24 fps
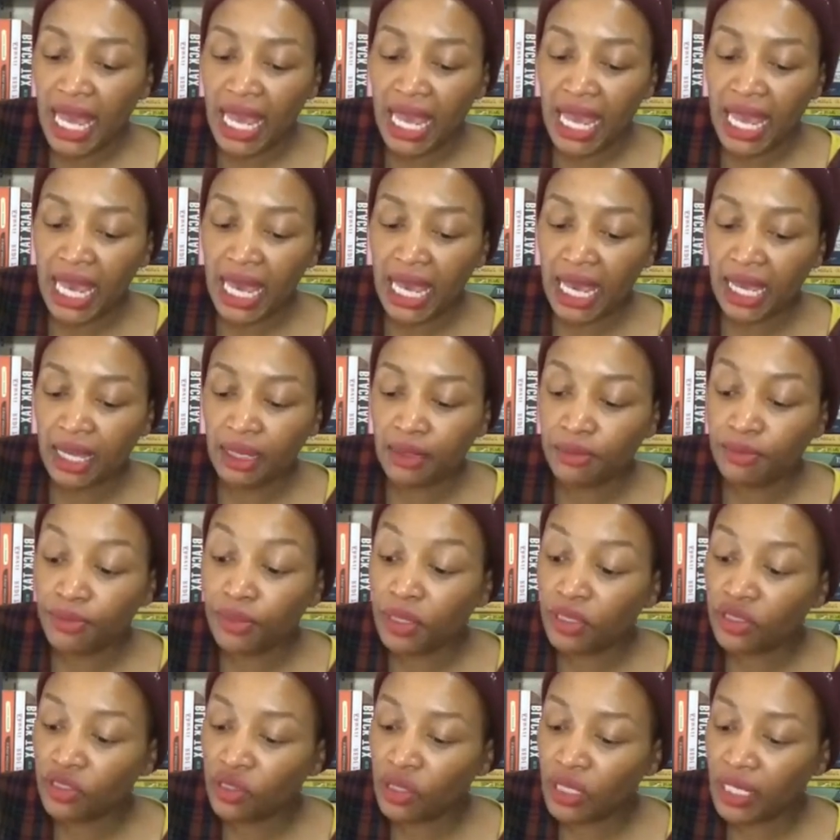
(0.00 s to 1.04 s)
and put
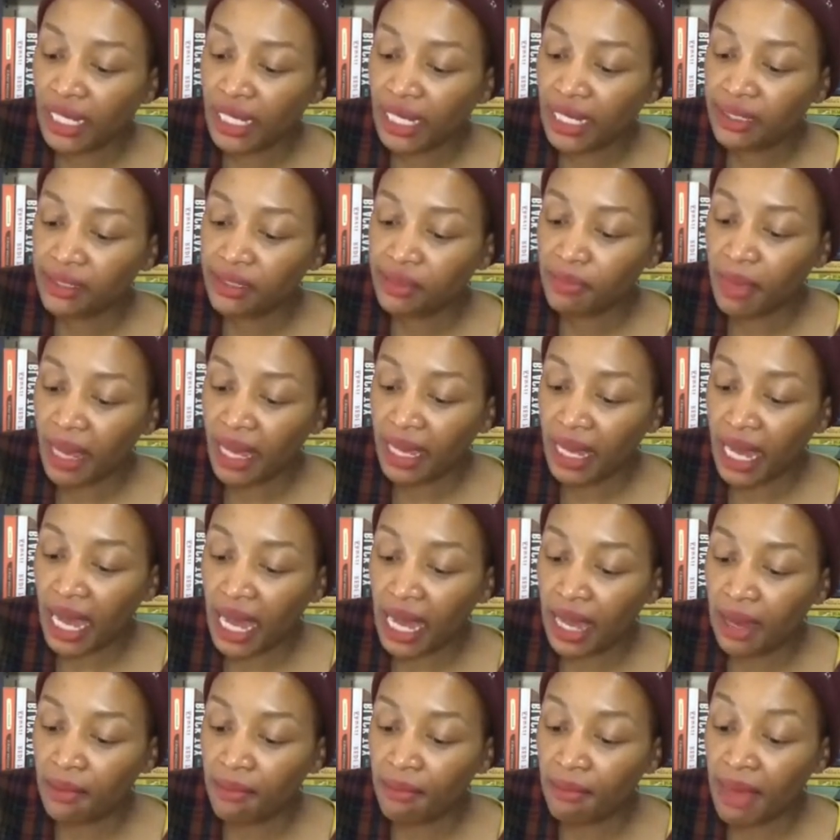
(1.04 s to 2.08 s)
your legs
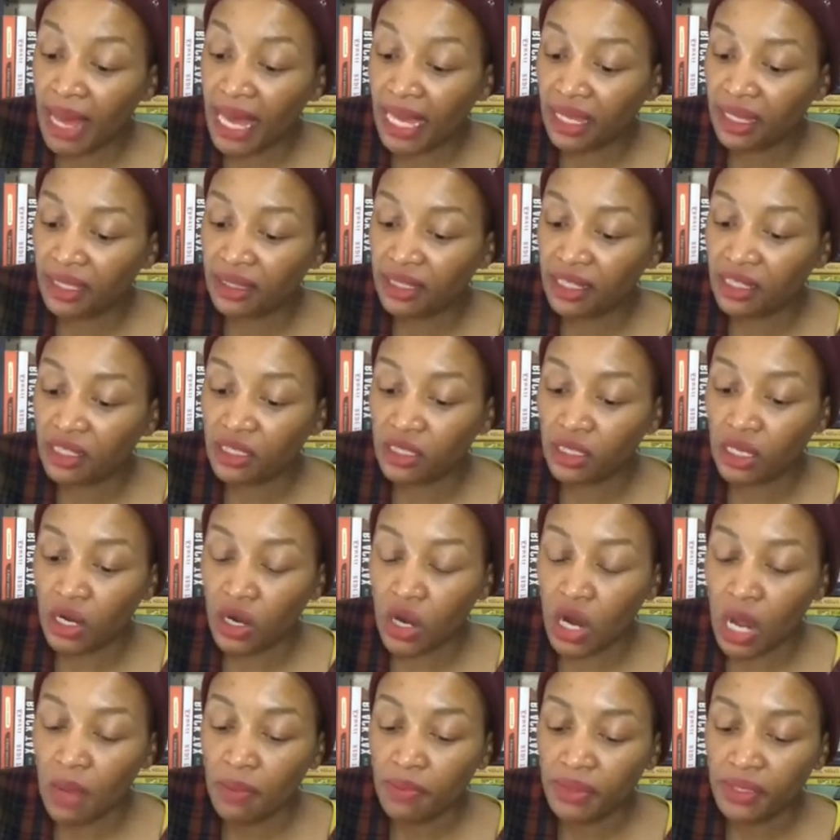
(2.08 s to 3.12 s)
back in the
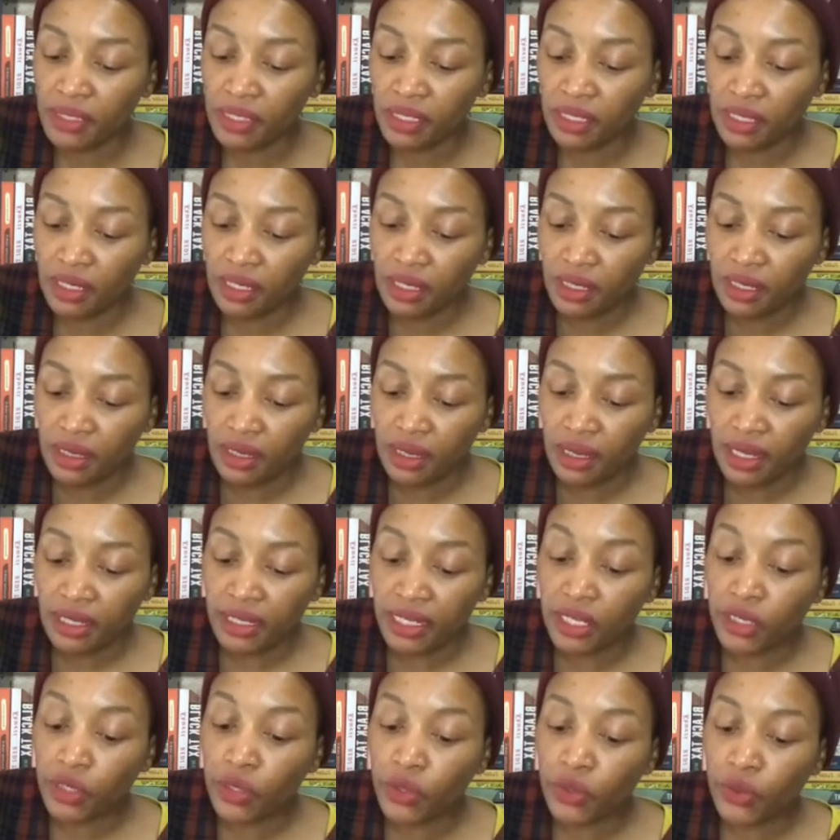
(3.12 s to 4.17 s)
stirrups, and I'll
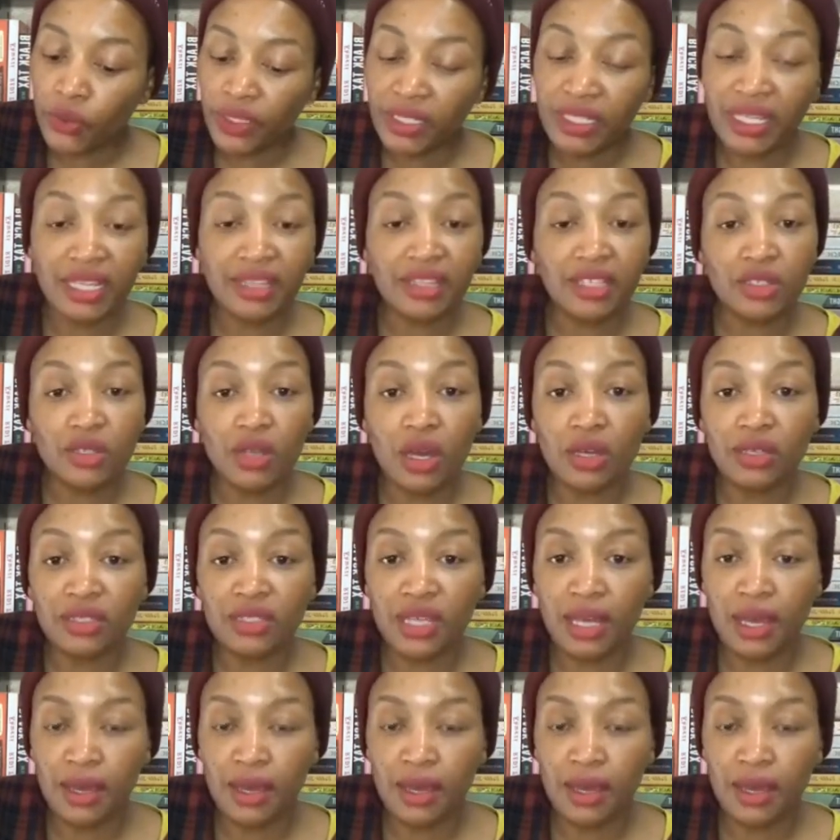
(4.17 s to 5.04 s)
go and get the doctor.